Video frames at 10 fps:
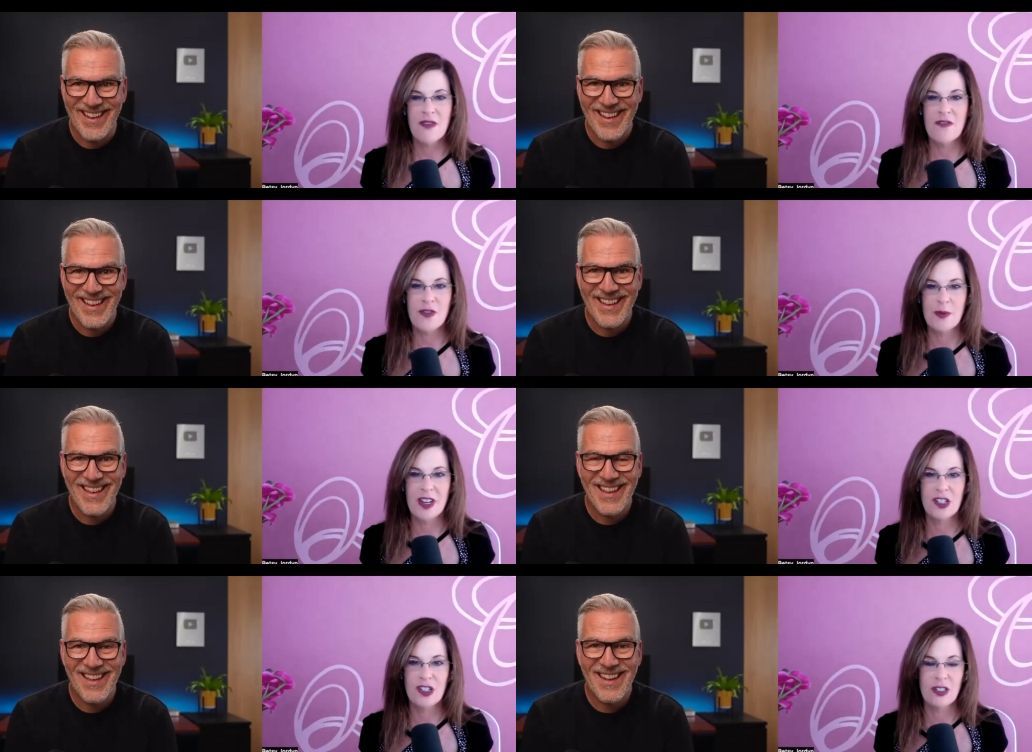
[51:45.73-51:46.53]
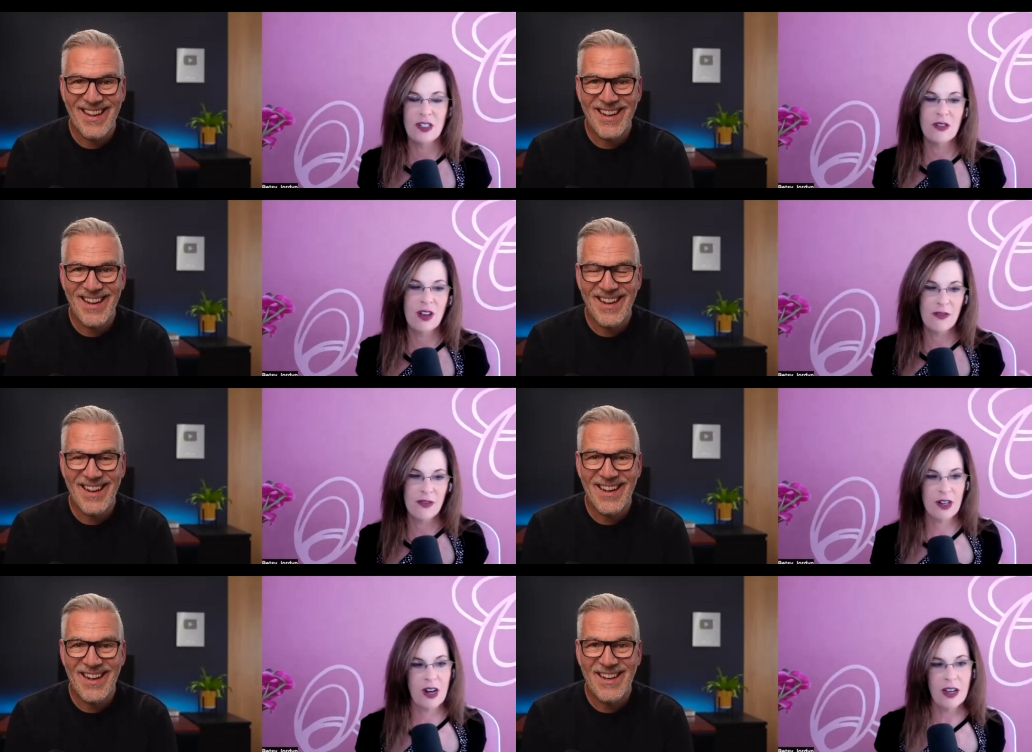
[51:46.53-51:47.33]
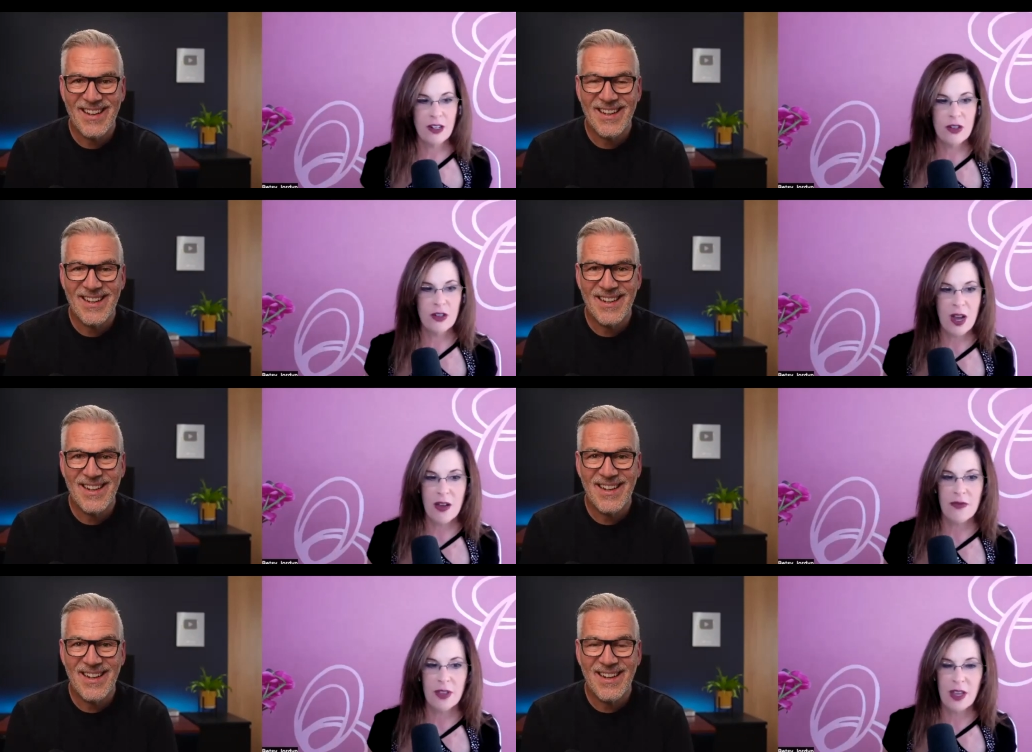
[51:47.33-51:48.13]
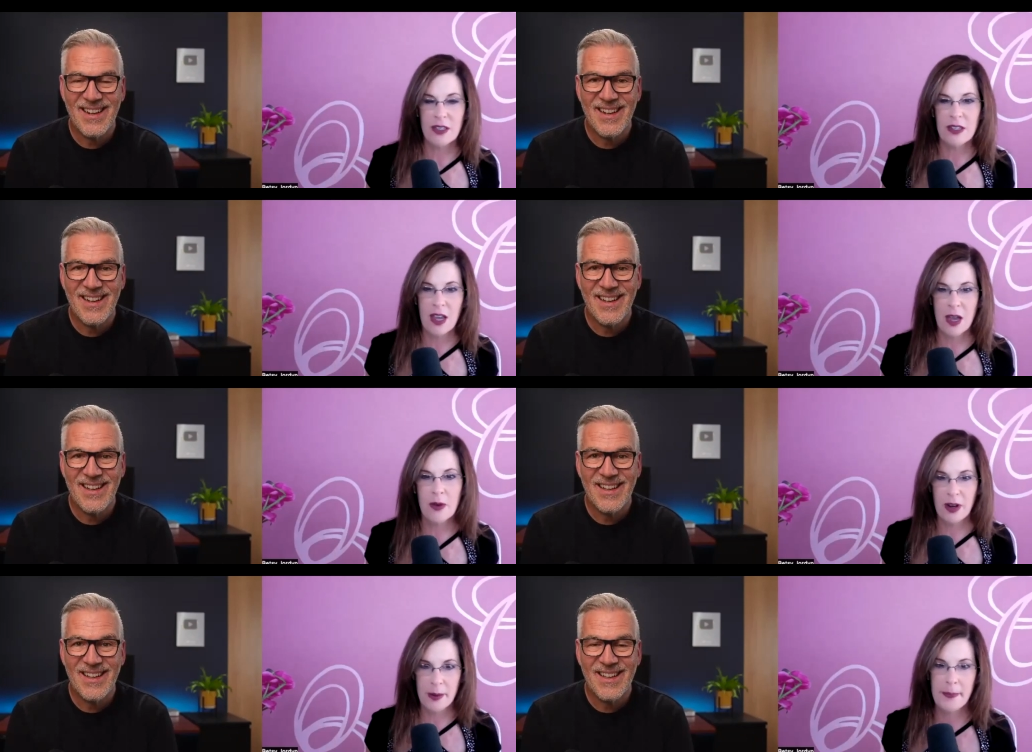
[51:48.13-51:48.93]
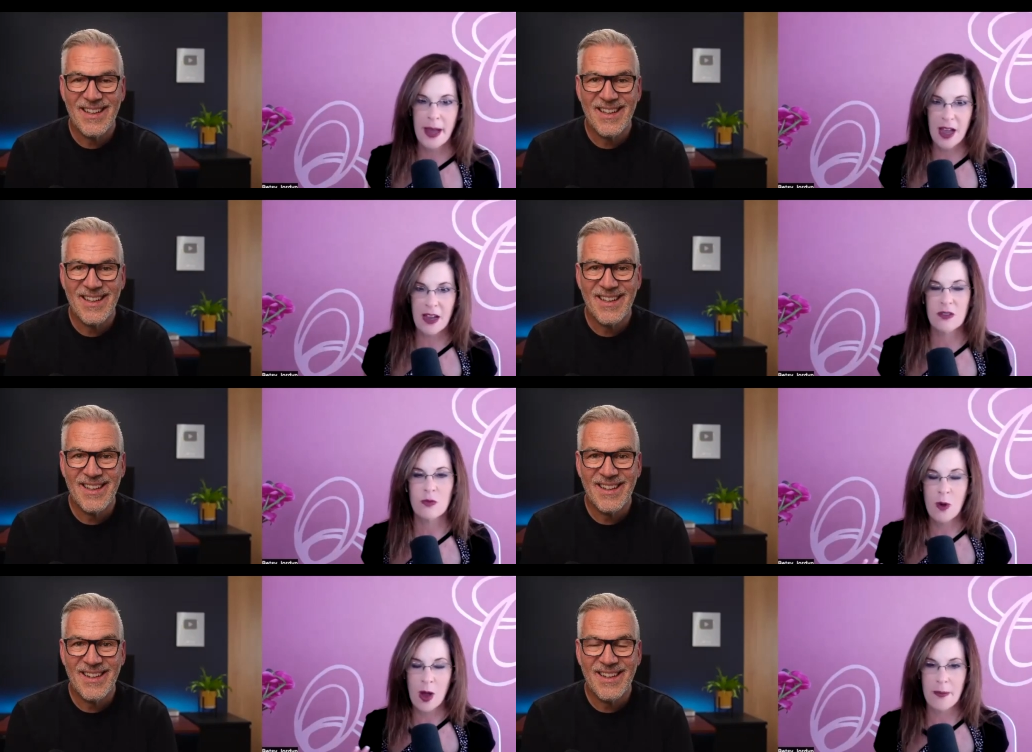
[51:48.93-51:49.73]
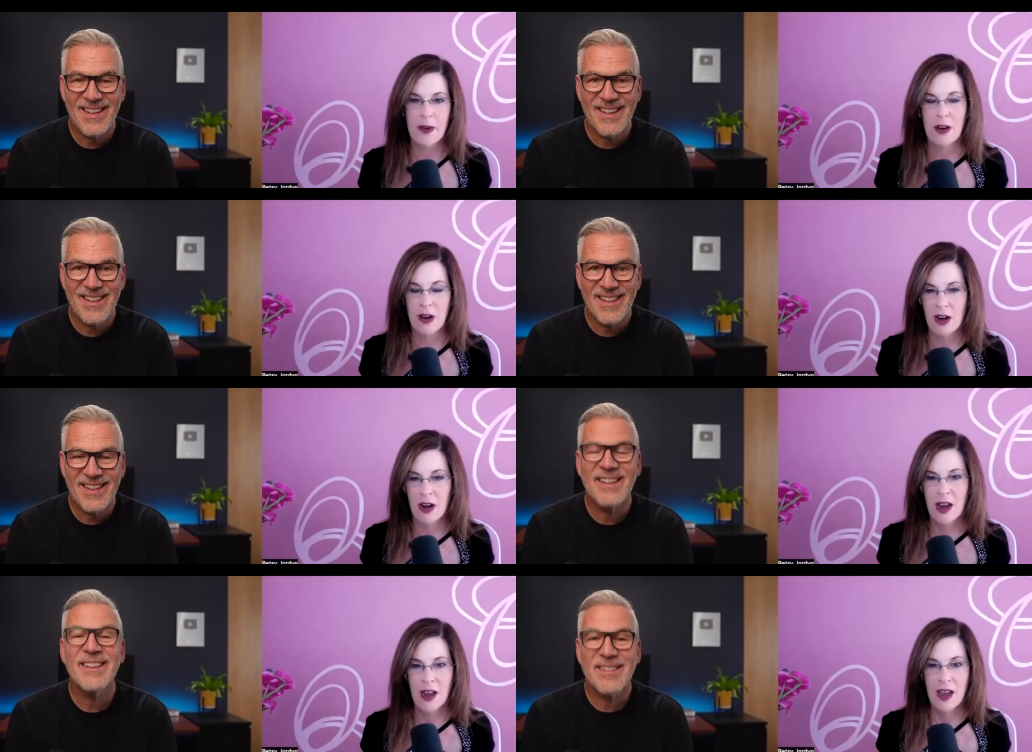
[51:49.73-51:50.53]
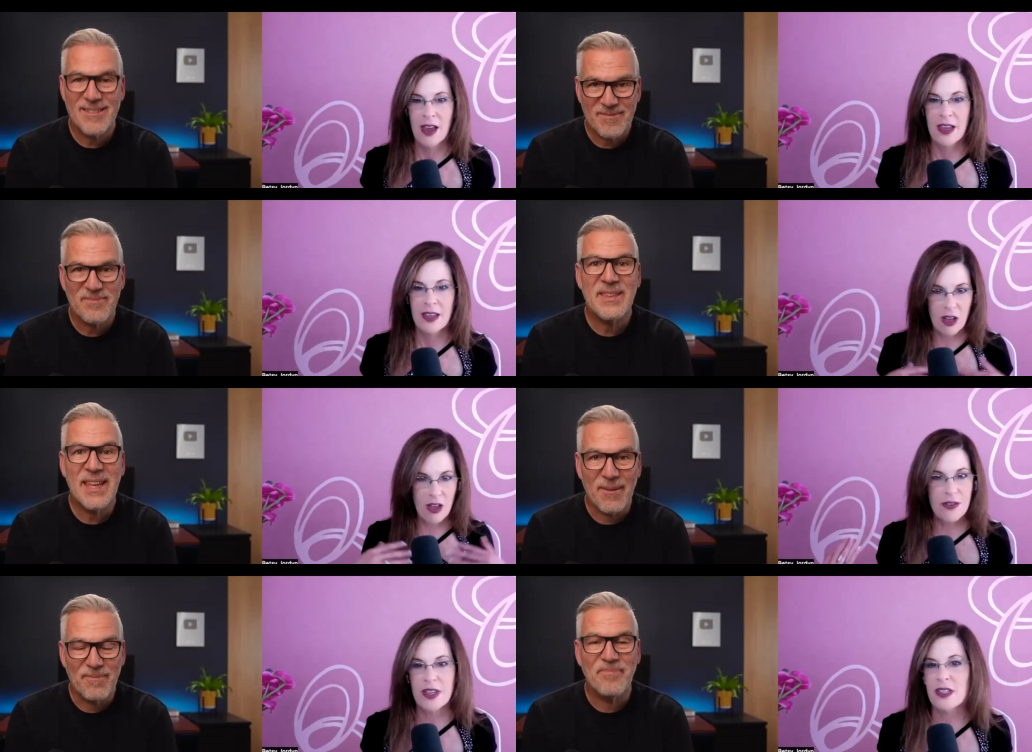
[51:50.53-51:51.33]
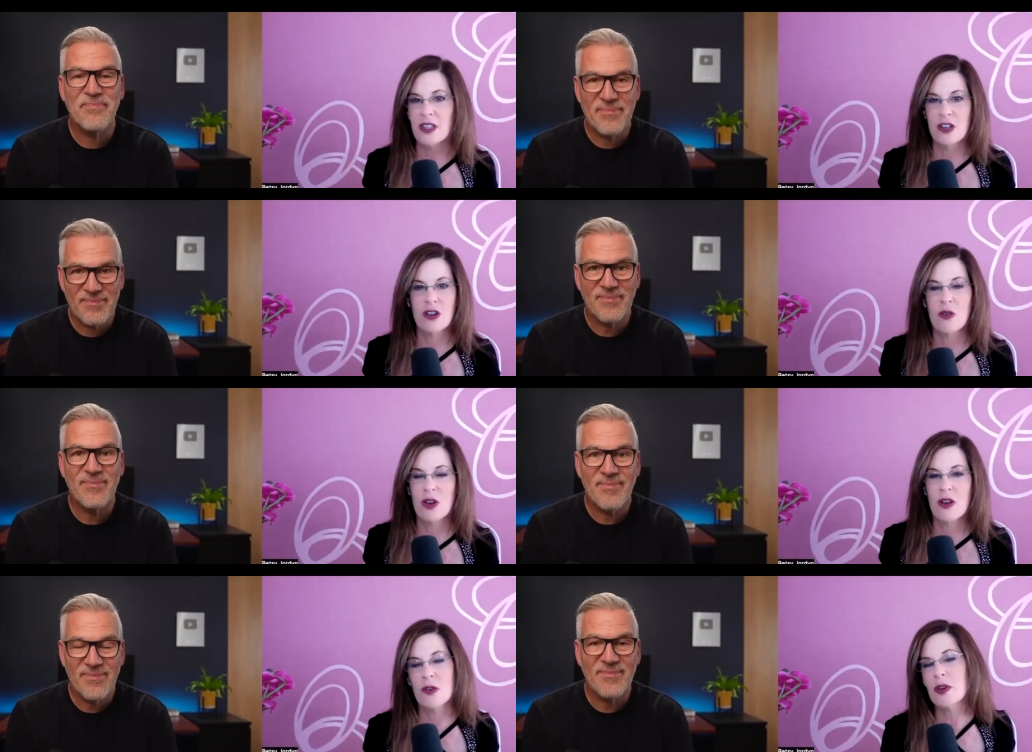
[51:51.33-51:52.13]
Speaker 1: of information you cover? I know you have the Lights Camera Impact webinar. Is all the yeah. things that you're going over